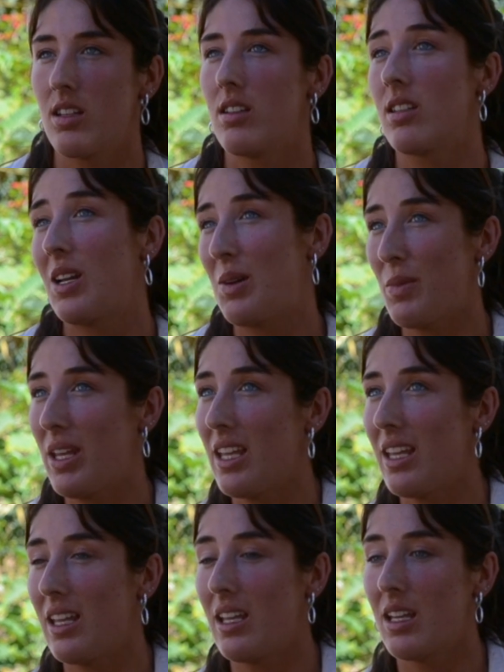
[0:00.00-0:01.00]
So to come
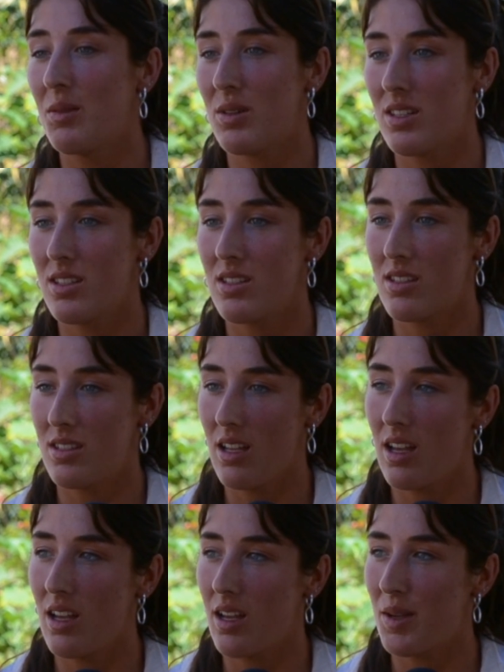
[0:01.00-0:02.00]
here, it was,
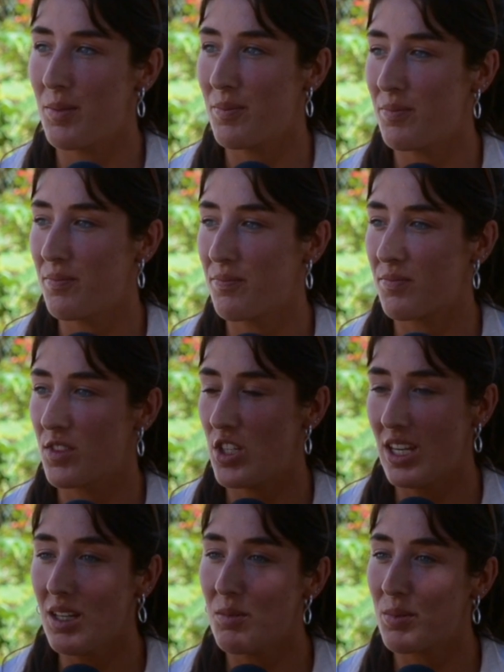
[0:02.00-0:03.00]

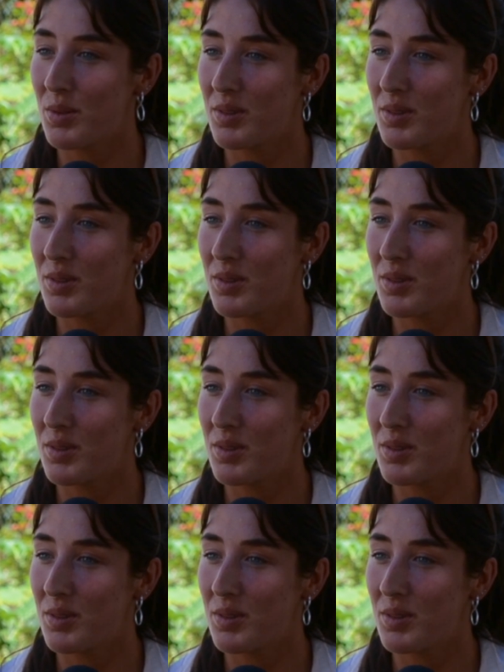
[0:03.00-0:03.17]
cheap.